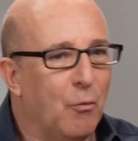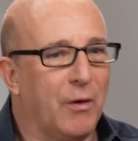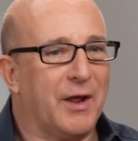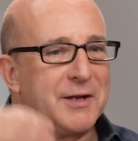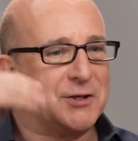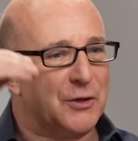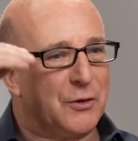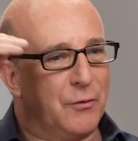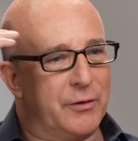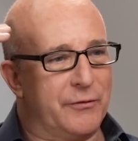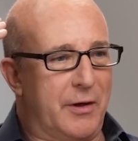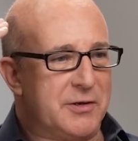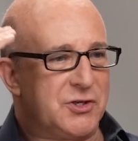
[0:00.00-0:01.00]
what I do
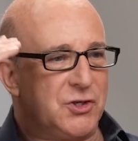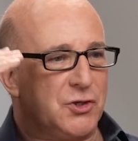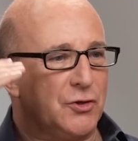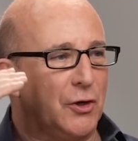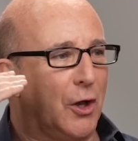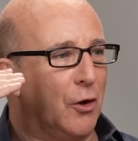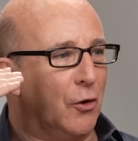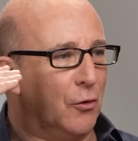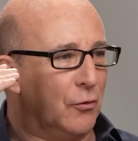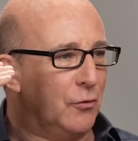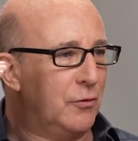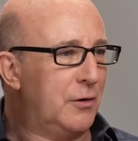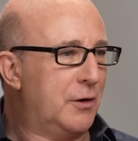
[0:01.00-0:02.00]
is I
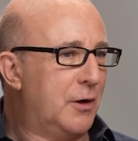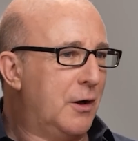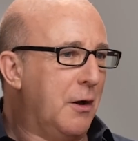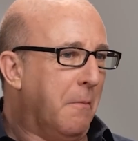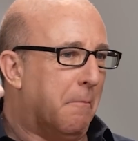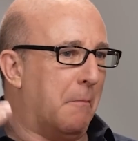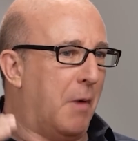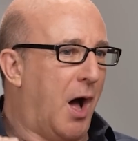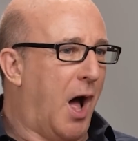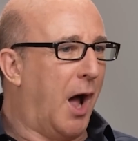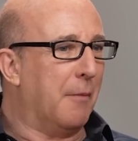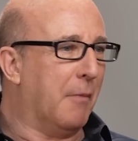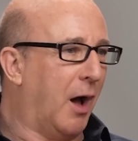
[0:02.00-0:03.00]
slow
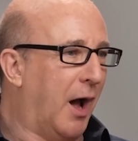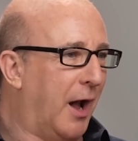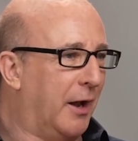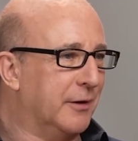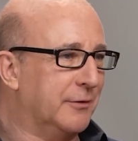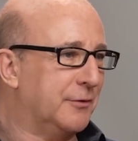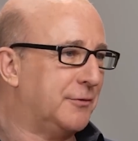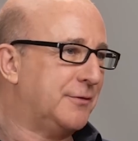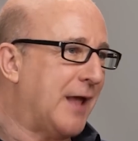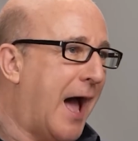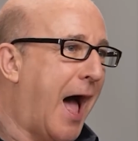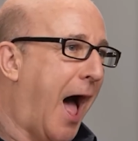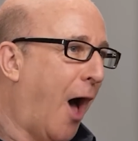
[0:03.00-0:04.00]
my mind
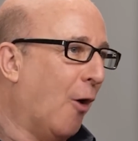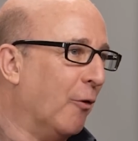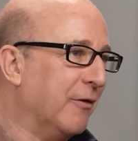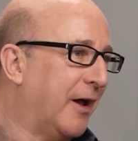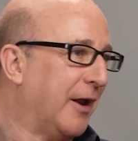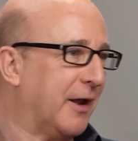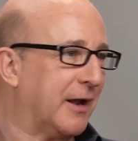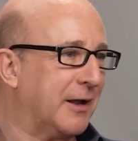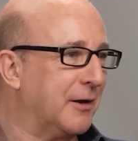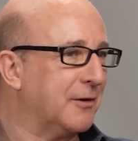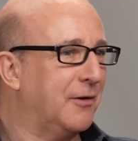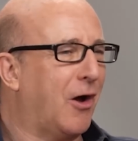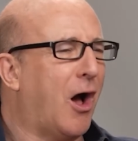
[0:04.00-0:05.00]
down and I
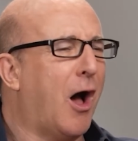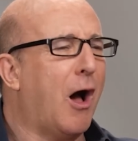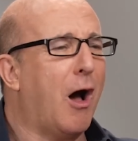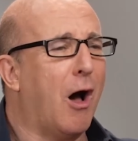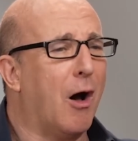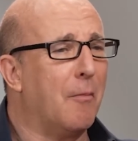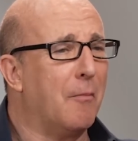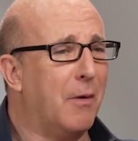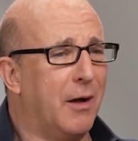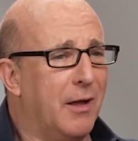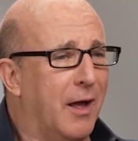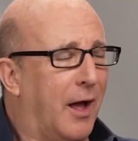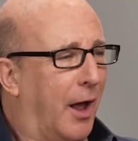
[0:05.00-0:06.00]
get calm.
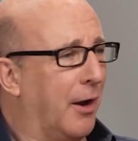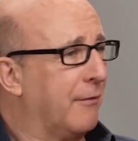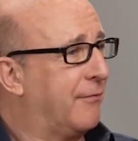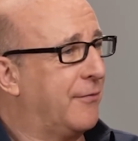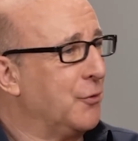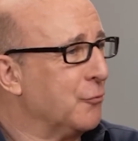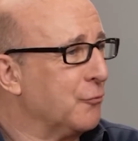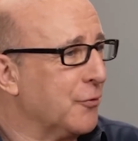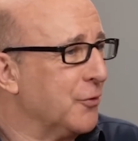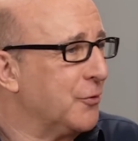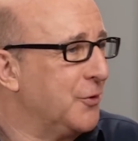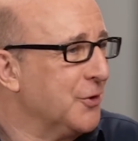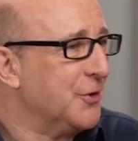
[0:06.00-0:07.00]
And I feel
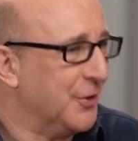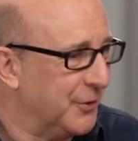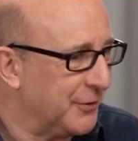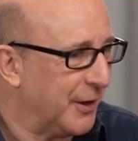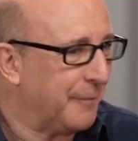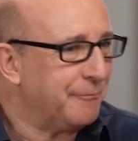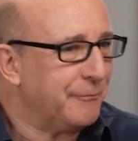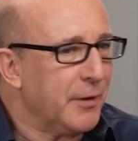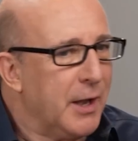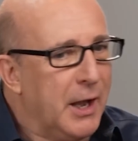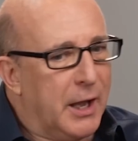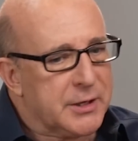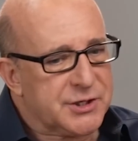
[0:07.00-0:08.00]
real good, yeah.
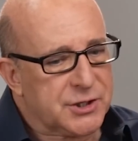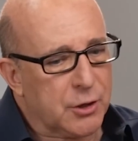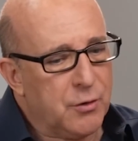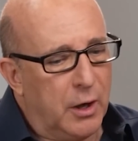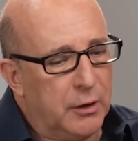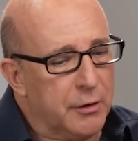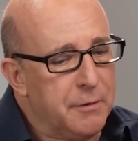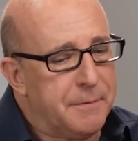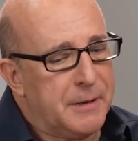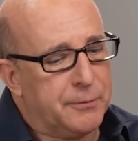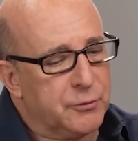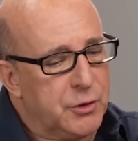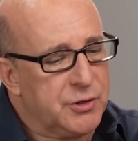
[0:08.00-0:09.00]
So a lot of
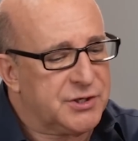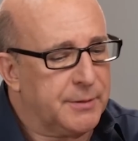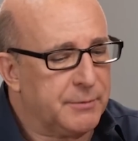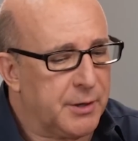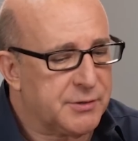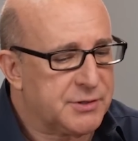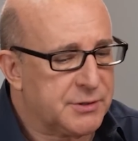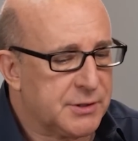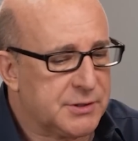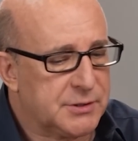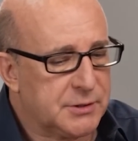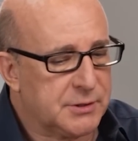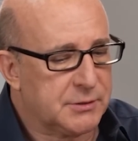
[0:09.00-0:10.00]
people use
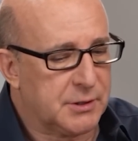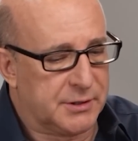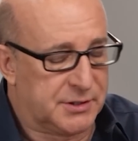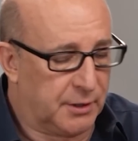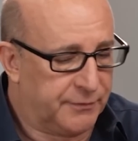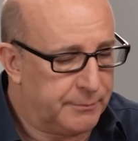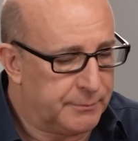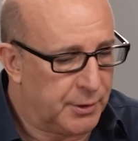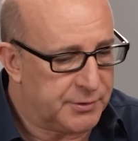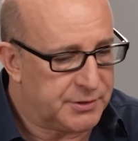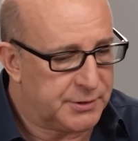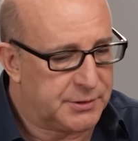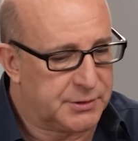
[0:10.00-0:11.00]
hypnosis,
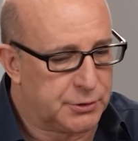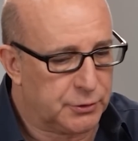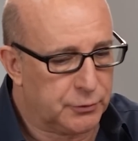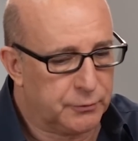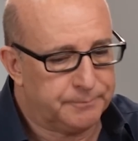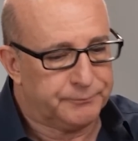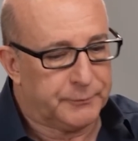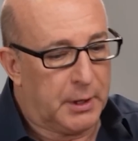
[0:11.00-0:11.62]
self-hypnosis, to